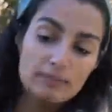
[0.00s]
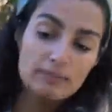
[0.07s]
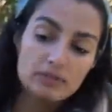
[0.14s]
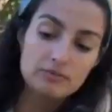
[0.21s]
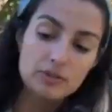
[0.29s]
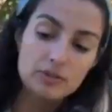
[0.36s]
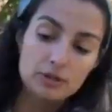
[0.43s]

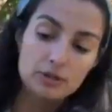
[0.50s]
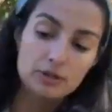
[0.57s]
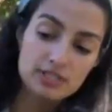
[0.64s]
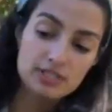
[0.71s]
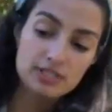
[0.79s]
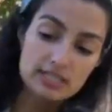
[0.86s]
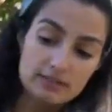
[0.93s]
types of
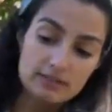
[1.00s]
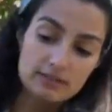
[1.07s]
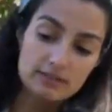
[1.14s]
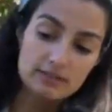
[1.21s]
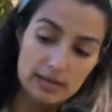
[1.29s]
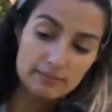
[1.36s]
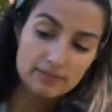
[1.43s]
turtles eat
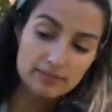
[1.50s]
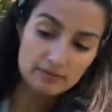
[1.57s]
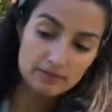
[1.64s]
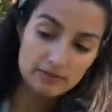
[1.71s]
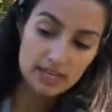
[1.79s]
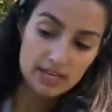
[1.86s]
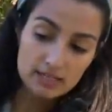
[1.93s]
different types
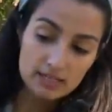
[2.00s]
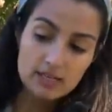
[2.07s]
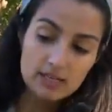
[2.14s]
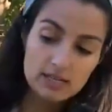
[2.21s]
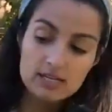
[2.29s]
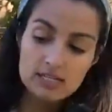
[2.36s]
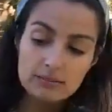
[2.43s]
of
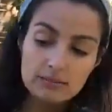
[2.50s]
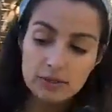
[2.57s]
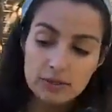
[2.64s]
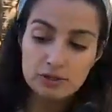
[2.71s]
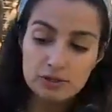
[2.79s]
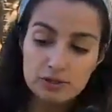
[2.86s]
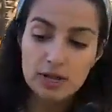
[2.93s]
things. Some
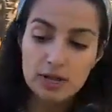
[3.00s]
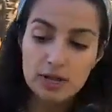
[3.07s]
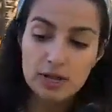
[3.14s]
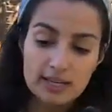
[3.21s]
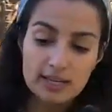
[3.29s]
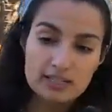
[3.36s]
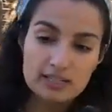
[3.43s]
turtles will
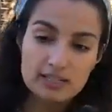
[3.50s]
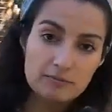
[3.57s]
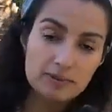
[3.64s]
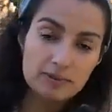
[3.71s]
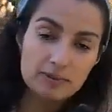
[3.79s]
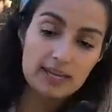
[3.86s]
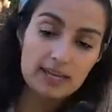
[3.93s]
eat lots of
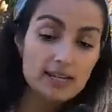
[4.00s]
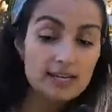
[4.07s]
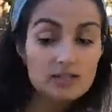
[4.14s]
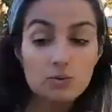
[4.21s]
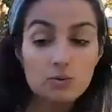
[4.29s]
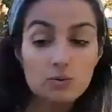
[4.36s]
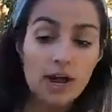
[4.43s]
plants
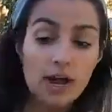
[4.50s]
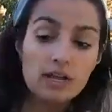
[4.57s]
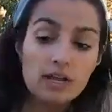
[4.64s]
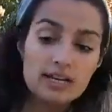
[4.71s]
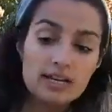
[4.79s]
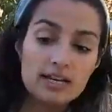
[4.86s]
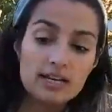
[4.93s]
as
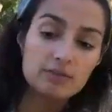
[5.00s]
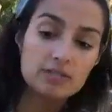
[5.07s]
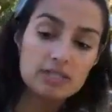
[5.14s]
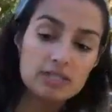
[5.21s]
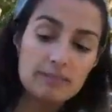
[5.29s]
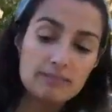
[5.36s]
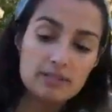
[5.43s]
well as
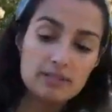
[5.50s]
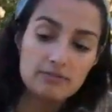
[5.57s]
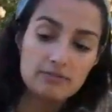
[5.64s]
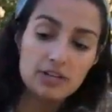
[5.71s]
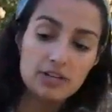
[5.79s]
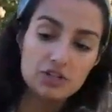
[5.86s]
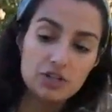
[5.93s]
different types of
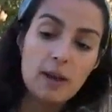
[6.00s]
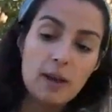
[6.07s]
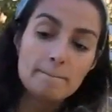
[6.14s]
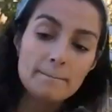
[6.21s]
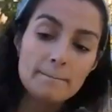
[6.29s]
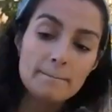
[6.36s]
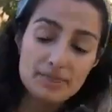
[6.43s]
fish,
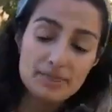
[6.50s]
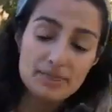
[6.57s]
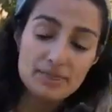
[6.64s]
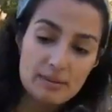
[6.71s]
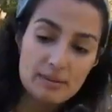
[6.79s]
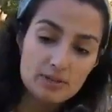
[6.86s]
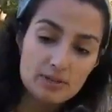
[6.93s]
but the
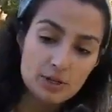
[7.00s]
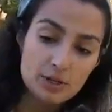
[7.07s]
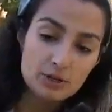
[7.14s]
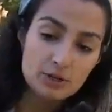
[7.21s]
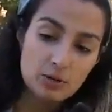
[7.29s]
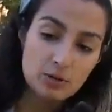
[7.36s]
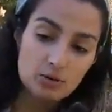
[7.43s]
snapping
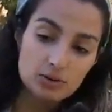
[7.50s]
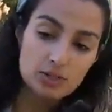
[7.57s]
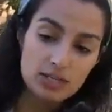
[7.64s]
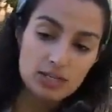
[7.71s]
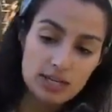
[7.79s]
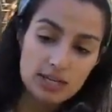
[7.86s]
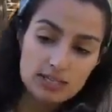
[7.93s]
turtle
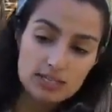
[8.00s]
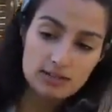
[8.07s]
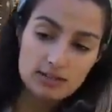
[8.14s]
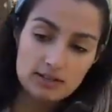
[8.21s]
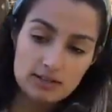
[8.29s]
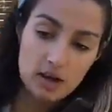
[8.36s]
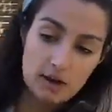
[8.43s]
only eats